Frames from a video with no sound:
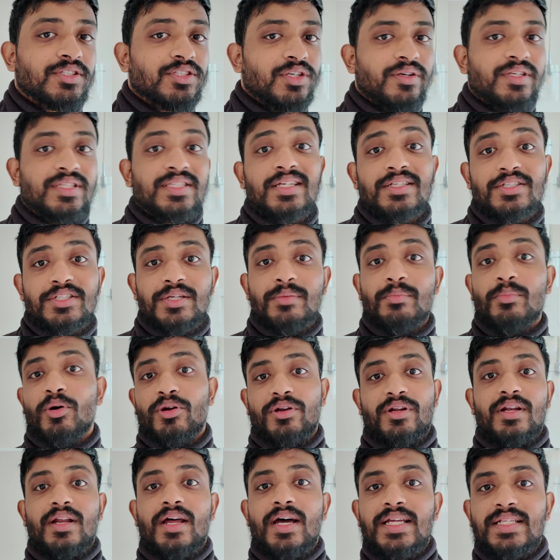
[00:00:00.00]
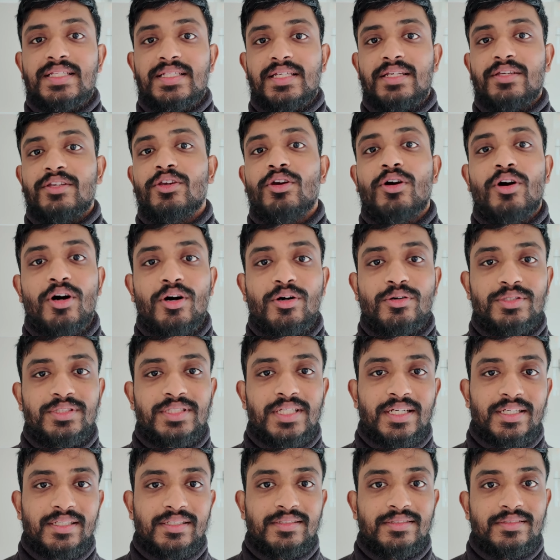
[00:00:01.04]
so essentially modernizing your old
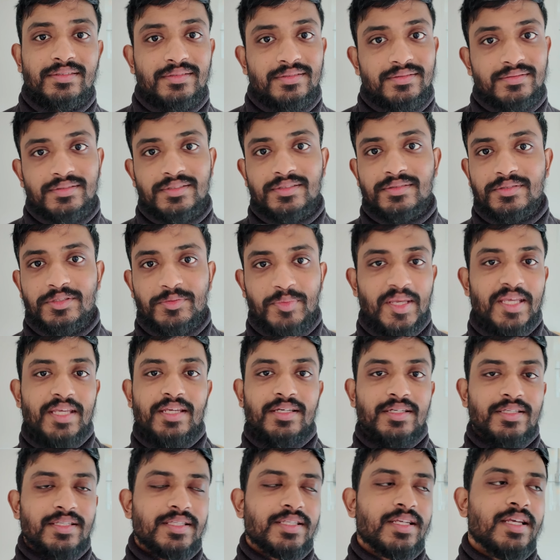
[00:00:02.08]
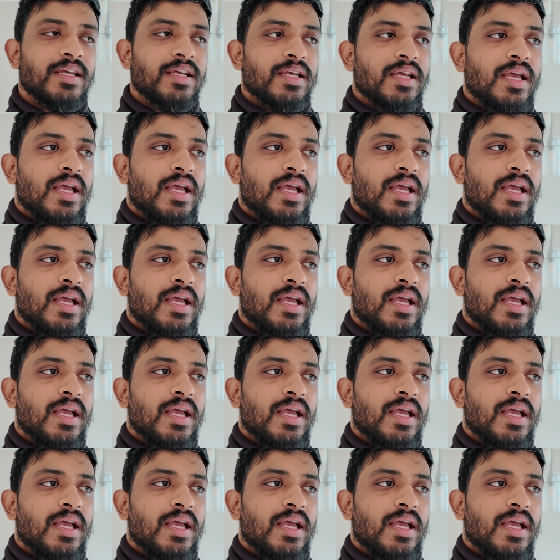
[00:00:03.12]
tech speakers.